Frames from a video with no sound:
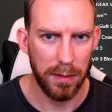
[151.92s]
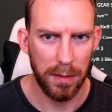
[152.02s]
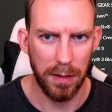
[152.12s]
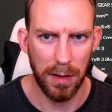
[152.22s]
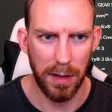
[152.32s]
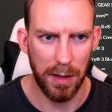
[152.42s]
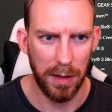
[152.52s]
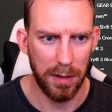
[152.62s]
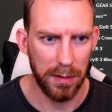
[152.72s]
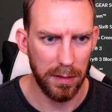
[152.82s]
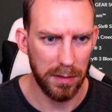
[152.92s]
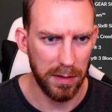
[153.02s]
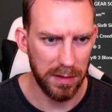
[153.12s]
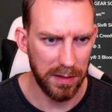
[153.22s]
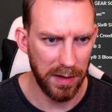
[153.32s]
It
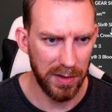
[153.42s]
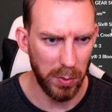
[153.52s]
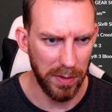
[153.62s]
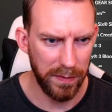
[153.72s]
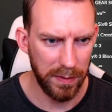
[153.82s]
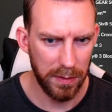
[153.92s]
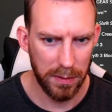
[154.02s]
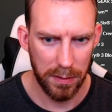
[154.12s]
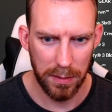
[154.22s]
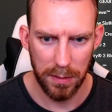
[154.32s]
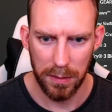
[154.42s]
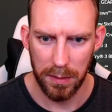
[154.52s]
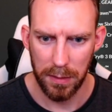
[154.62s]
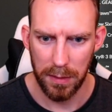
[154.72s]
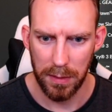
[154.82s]
starts with.
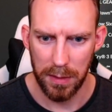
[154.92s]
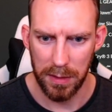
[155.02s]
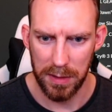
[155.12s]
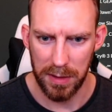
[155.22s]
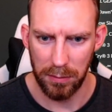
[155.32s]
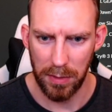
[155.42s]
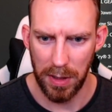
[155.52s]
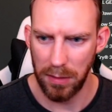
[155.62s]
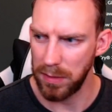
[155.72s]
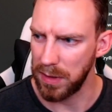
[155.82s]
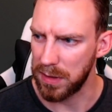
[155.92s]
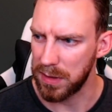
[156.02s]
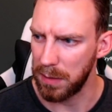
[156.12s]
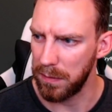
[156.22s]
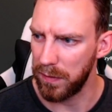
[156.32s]
Still loading
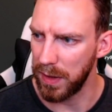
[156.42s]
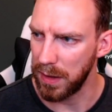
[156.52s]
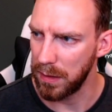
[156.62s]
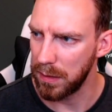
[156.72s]
something.